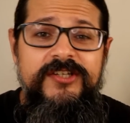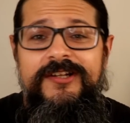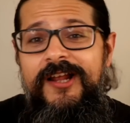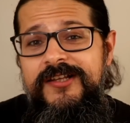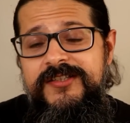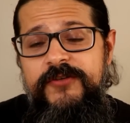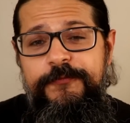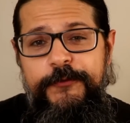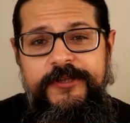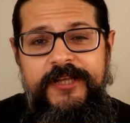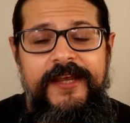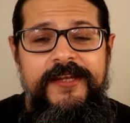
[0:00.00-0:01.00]
It lasted for
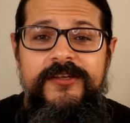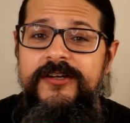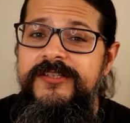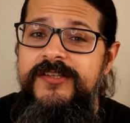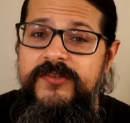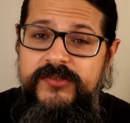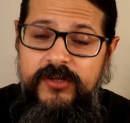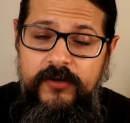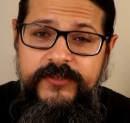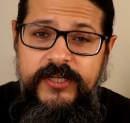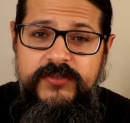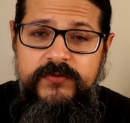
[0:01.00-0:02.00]
9 years. It
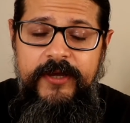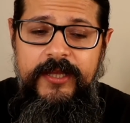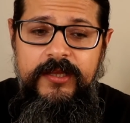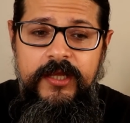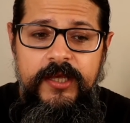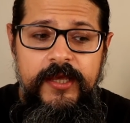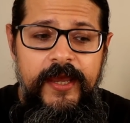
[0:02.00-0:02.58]
served us well.